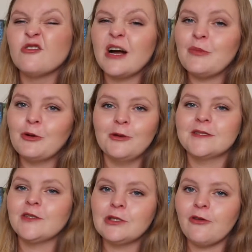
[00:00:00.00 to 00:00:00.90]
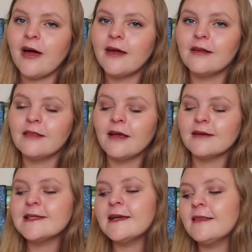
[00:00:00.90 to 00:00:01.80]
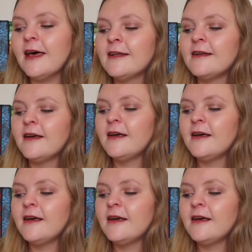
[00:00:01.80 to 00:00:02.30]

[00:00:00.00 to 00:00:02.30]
look up notes online and things like that.